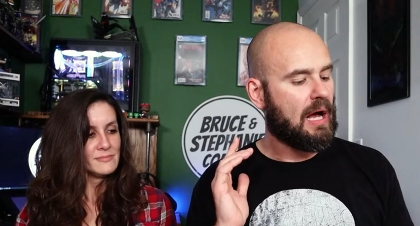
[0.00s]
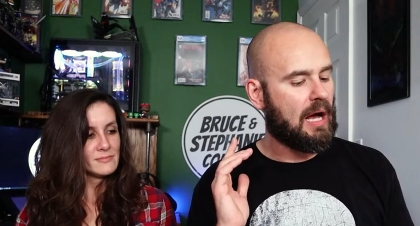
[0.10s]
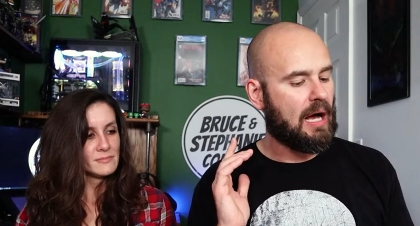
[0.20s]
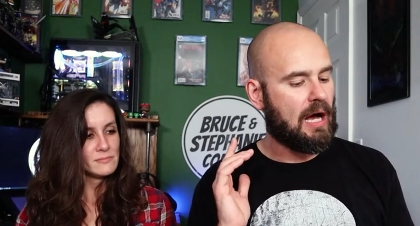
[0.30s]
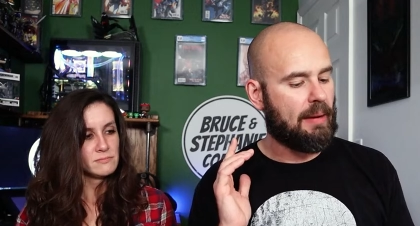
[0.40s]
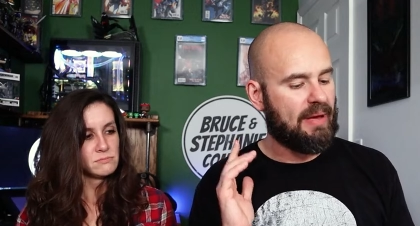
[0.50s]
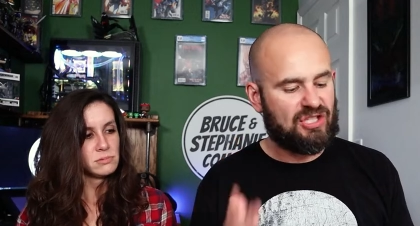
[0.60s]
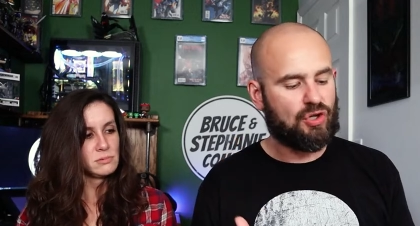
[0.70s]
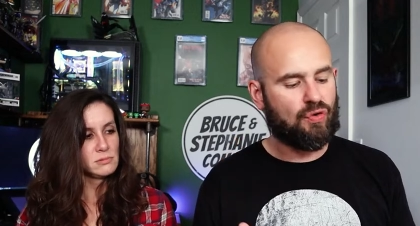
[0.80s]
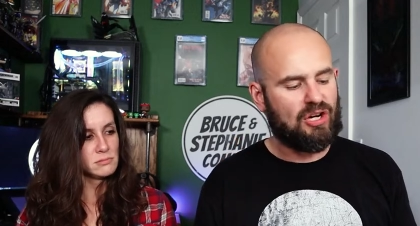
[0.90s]
Speaker 1: Uh,
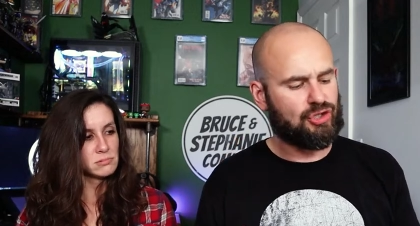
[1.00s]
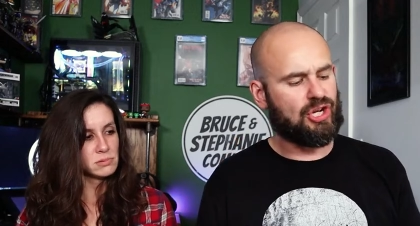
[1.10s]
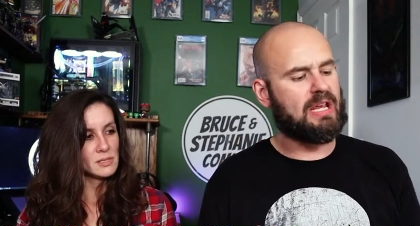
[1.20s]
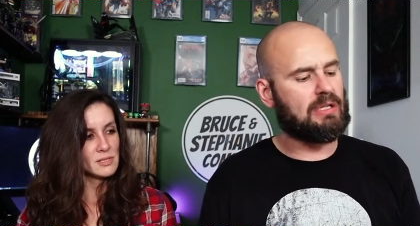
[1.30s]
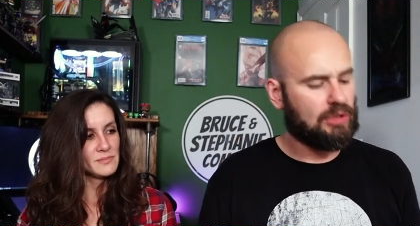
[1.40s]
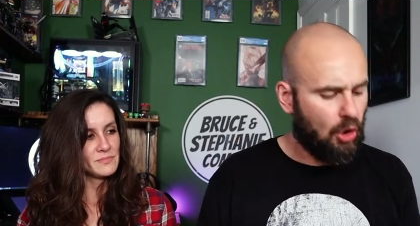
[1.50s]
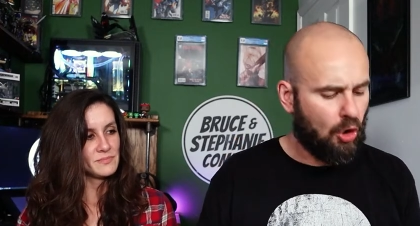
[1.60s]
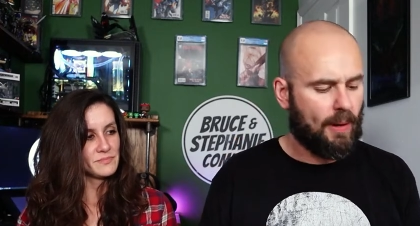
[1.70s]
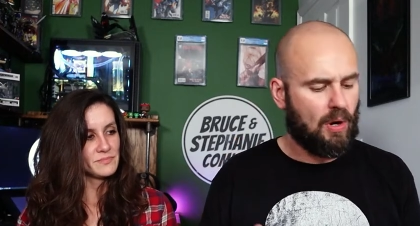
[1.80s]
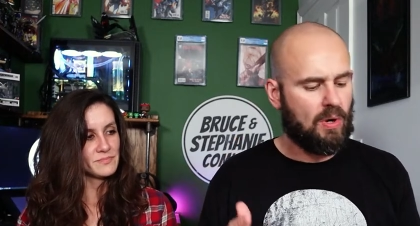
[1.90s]
it's Crush and
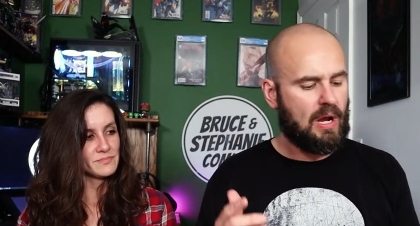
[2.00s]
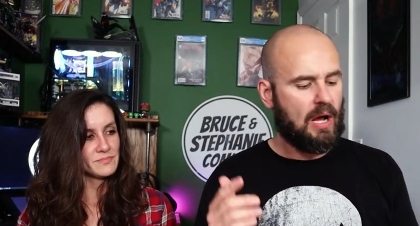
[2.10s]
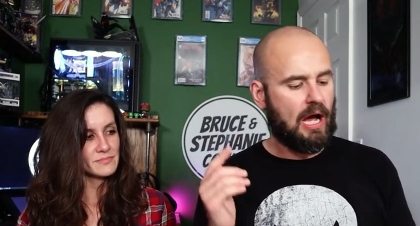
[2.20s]
Lobo.